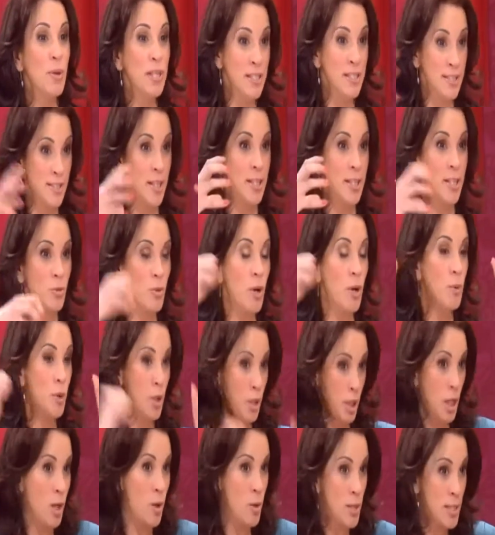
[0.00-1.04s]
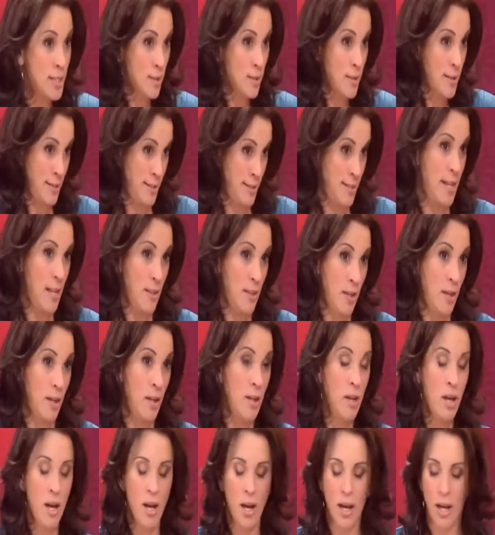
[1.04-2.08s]
We decided, right, we're going to go on a diet together.
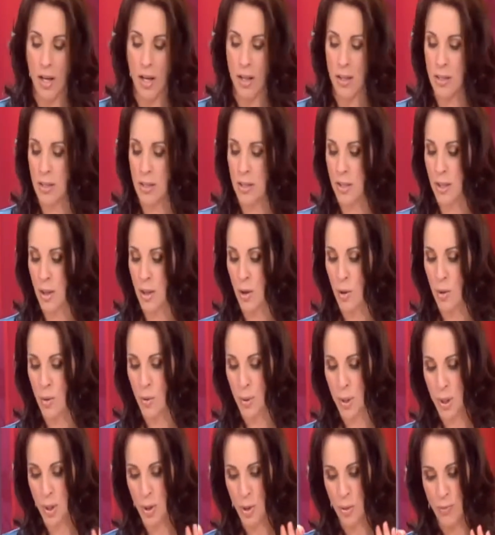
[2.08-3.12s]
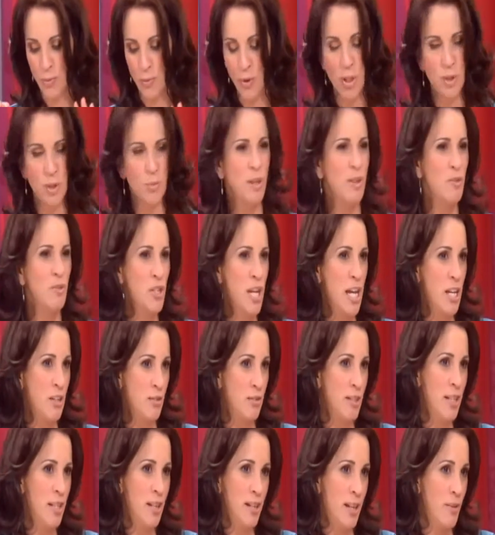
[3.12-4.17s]
And so, you know, first week of
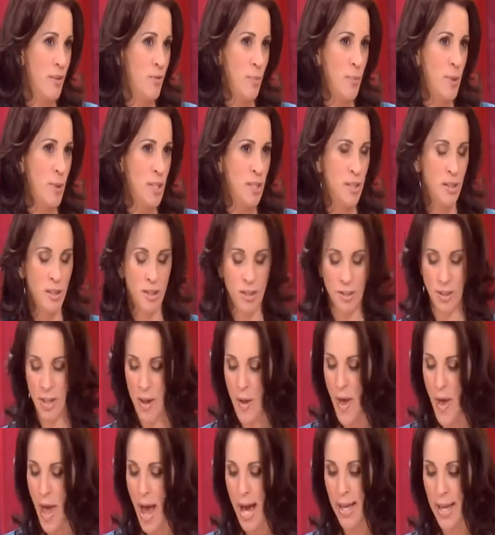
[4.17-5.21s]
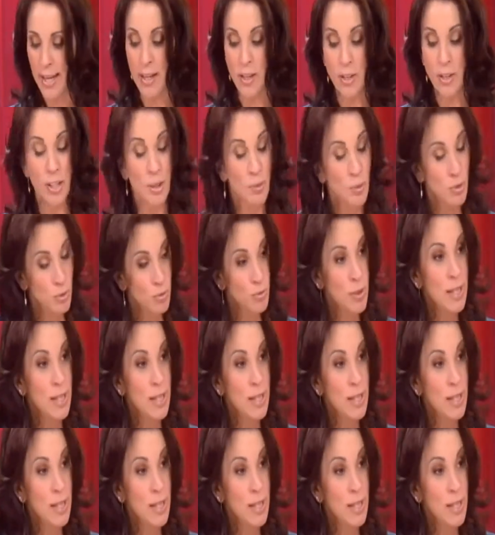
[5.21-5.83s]
January, like everybody does. And actually, it was